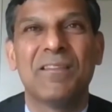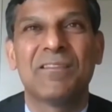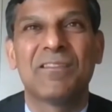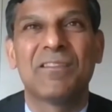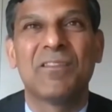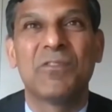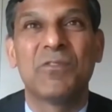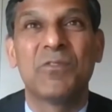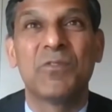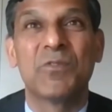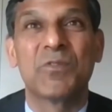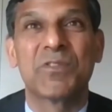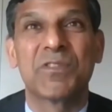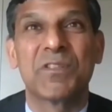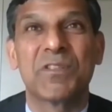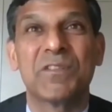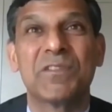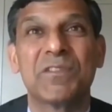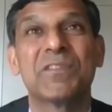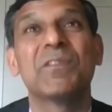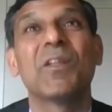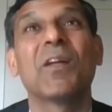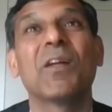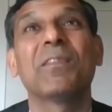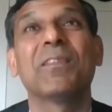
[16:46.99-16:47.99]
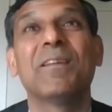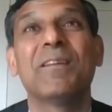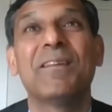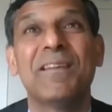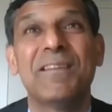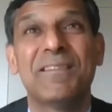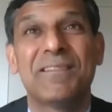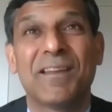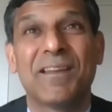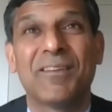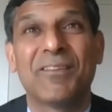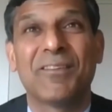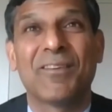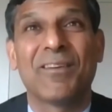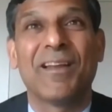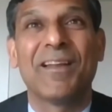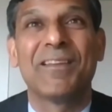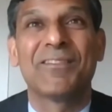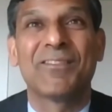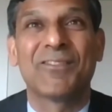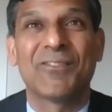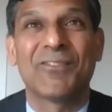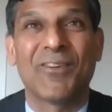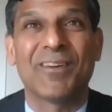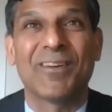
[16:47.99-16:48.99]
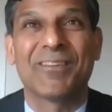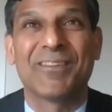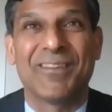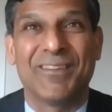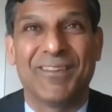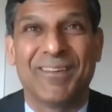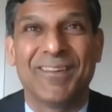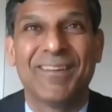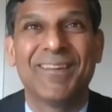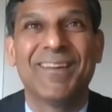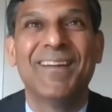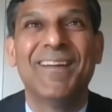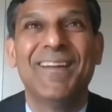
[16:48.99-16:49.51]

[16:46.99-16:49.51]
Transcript: institutions, not the decentralized structure.